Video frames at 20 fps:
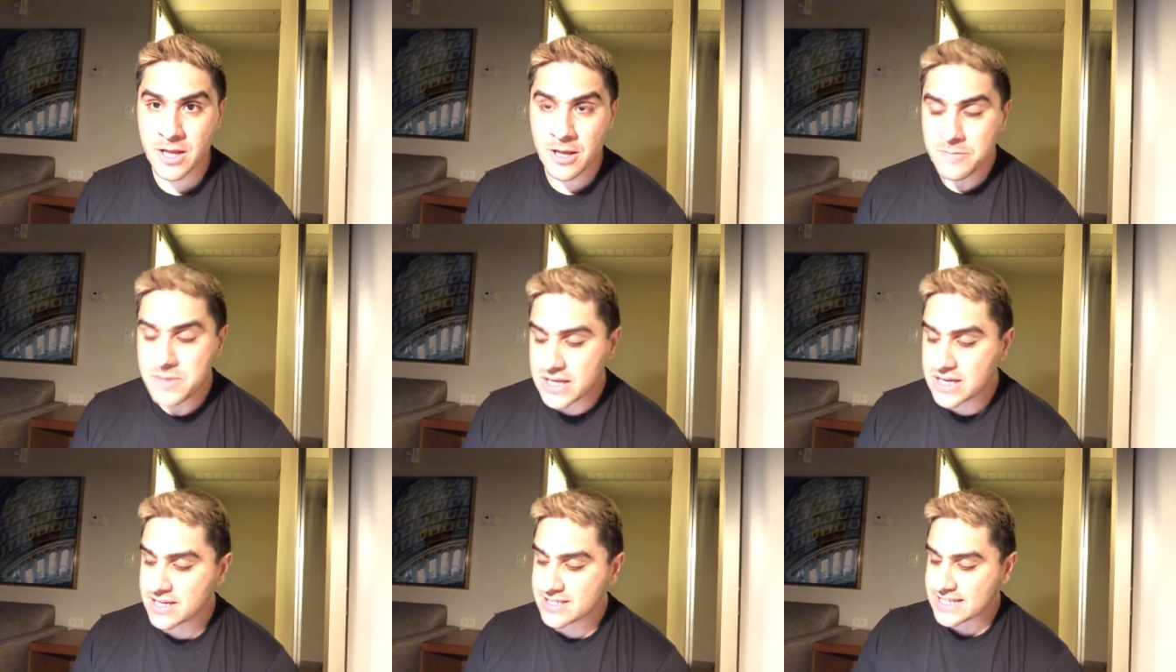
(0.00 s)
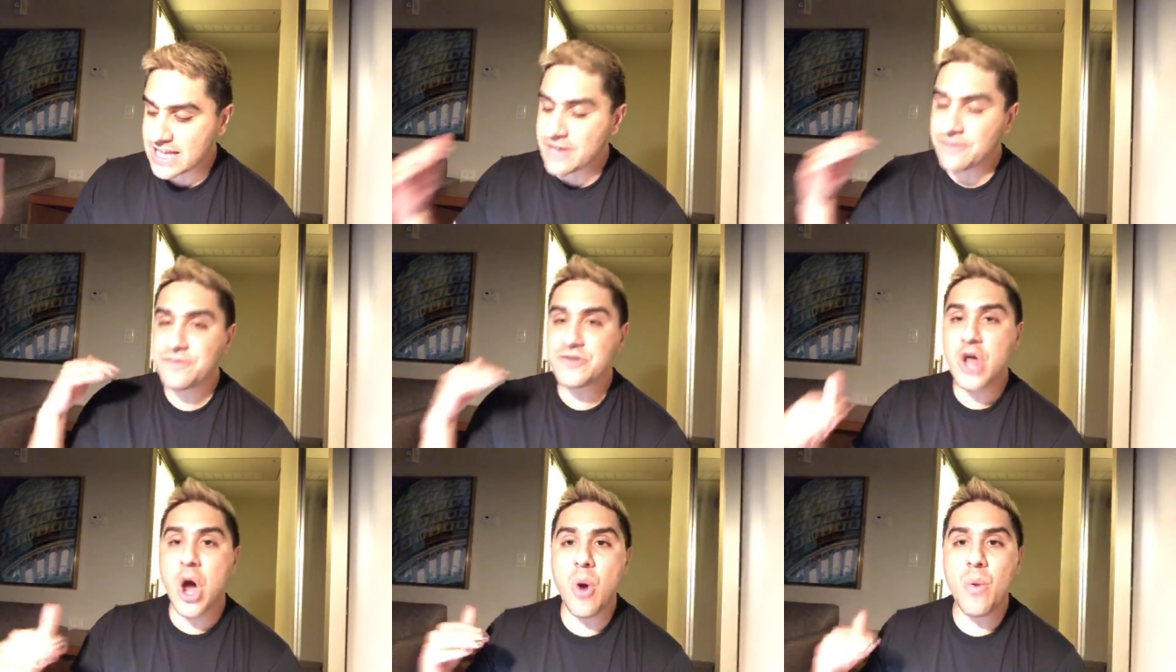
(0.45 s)
Because
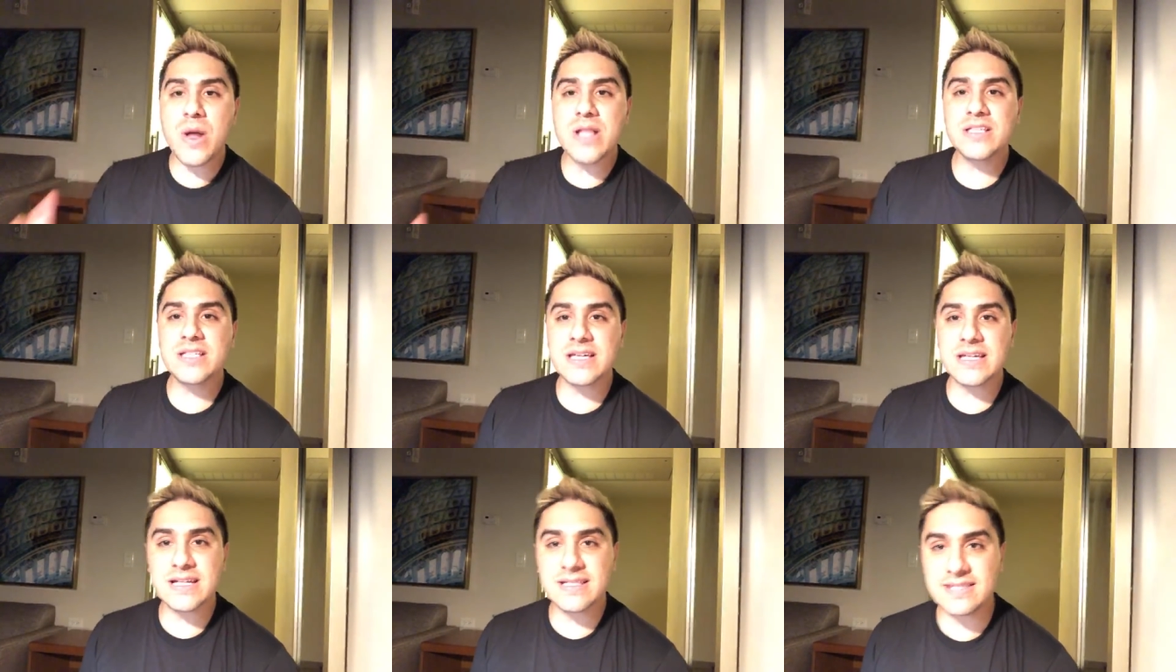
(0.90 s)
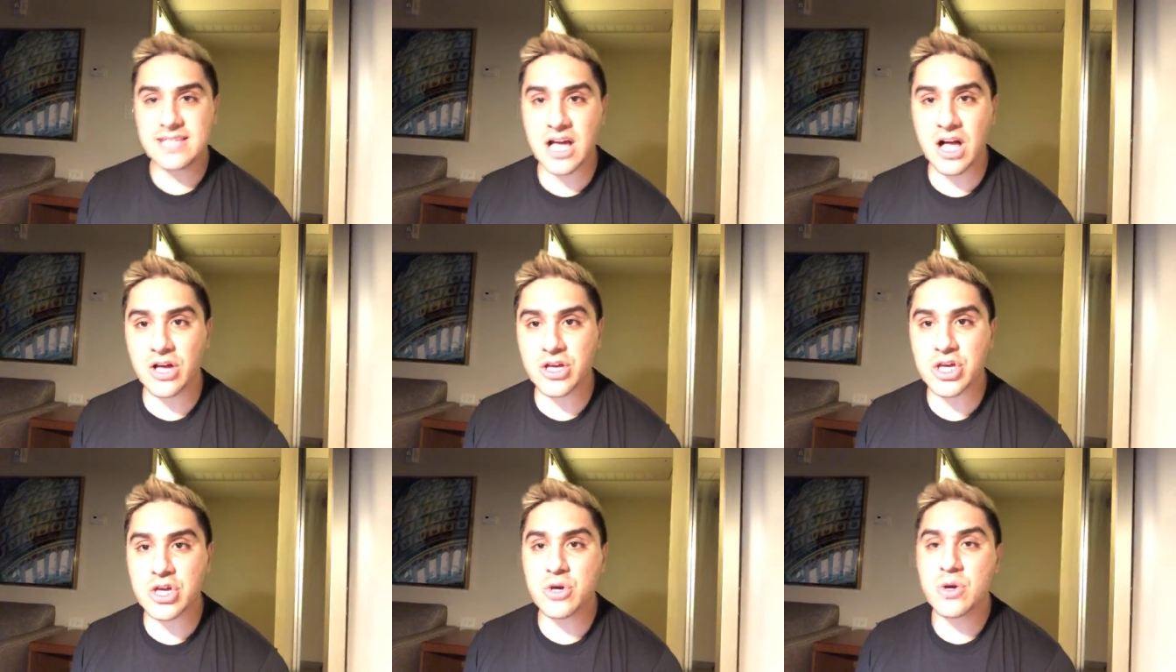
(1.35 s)
if no one's gonna
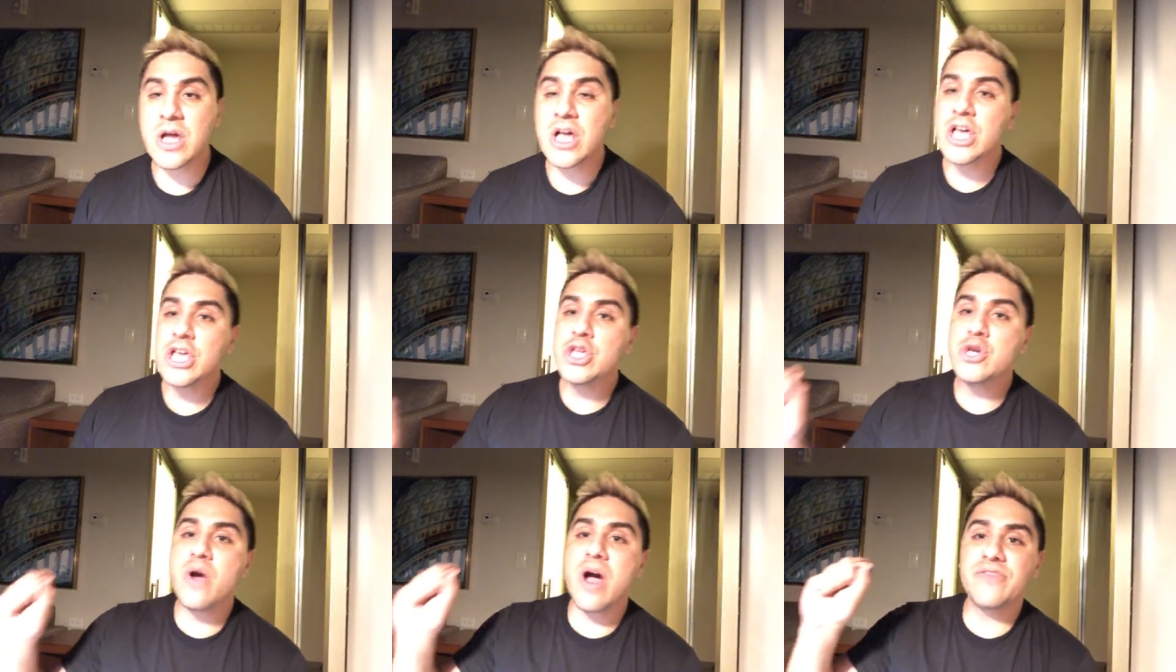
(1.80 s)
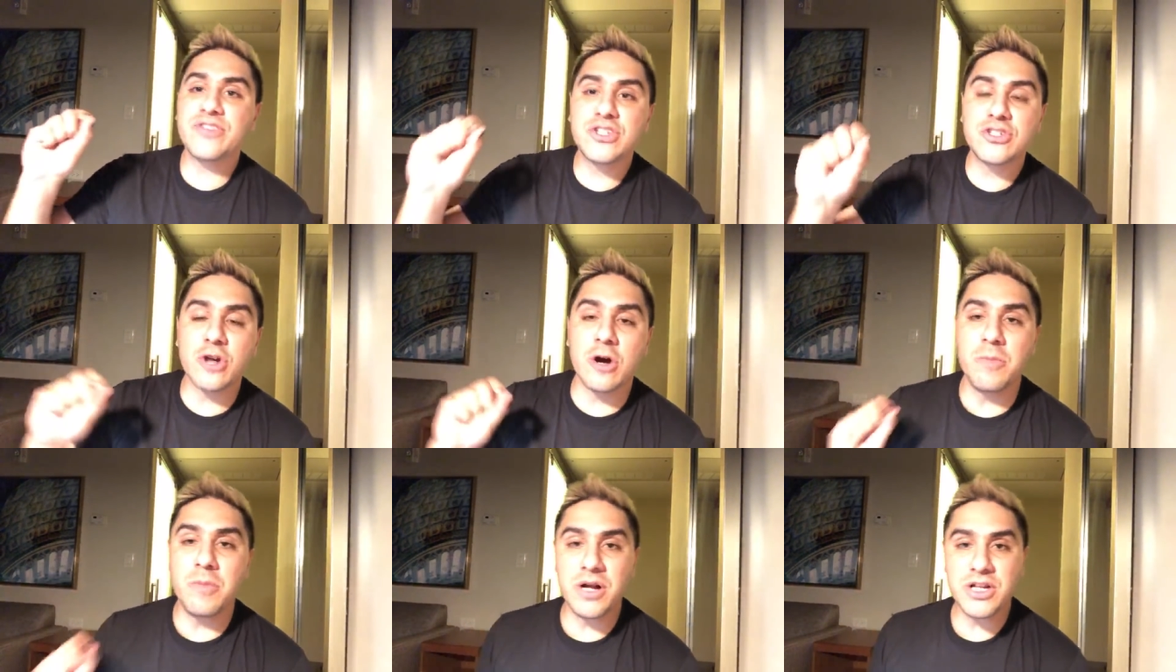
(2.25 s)
tell you you have
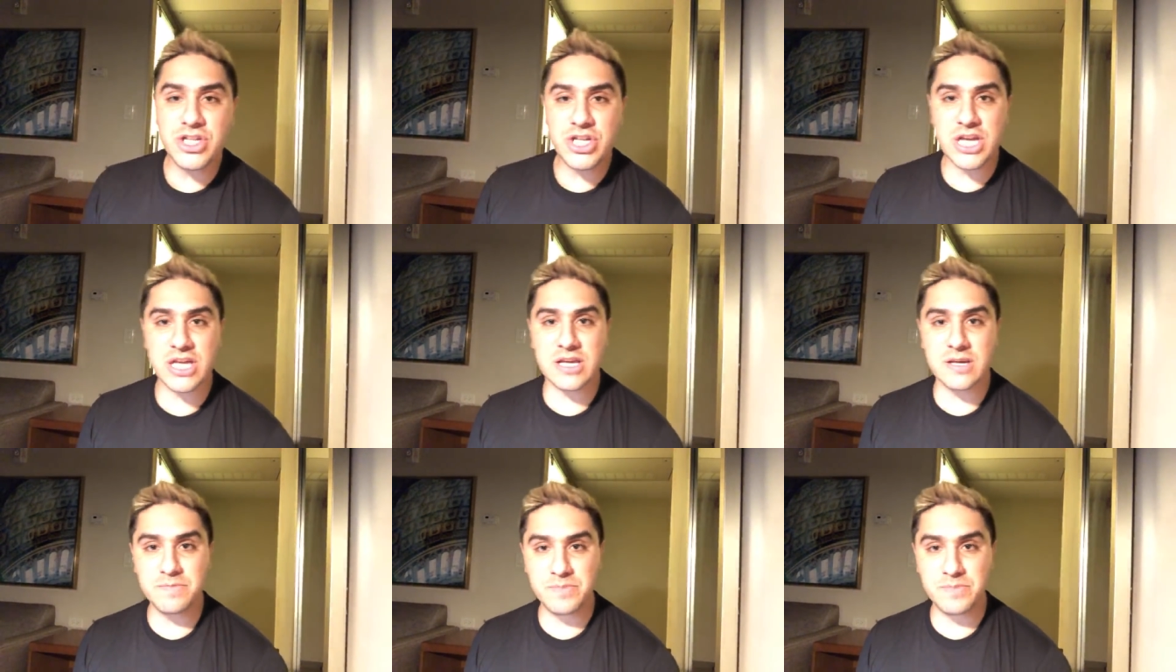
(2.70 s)
so much hidden